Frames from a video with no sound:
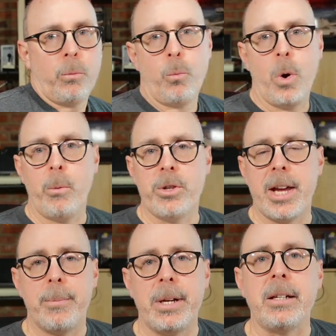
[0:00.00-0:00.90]
What was
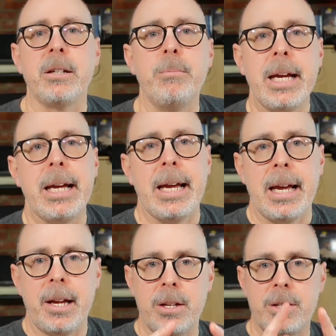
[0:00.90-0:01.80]
happening to me
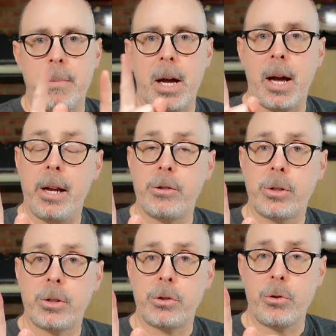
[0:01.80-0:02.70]
is my
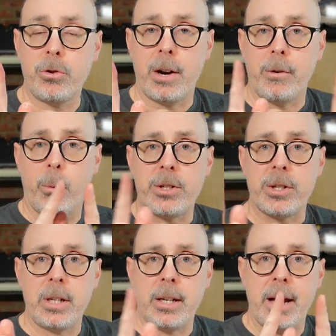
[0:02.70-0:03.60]
screwdriver
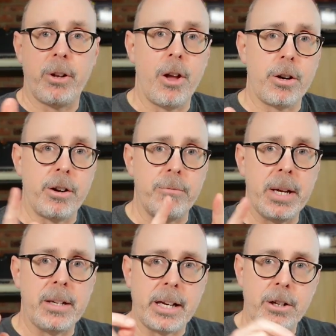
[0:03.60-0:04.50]
didn't have a long enough
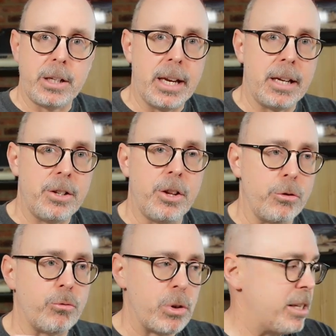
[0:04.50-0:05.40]
bit and I couldn't get into
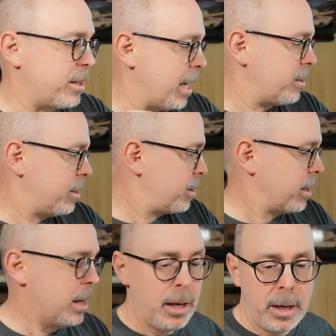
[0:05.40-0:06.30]
those recesses.